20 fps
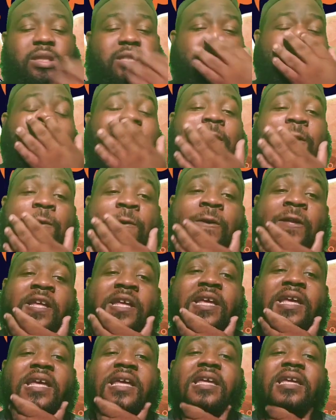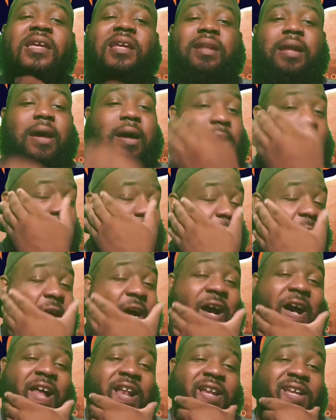So, in all
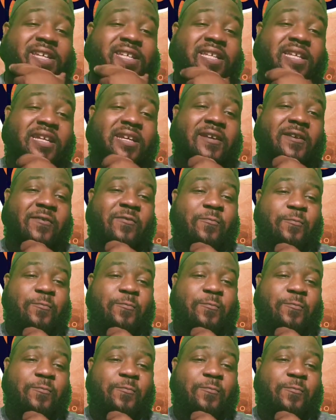honesty,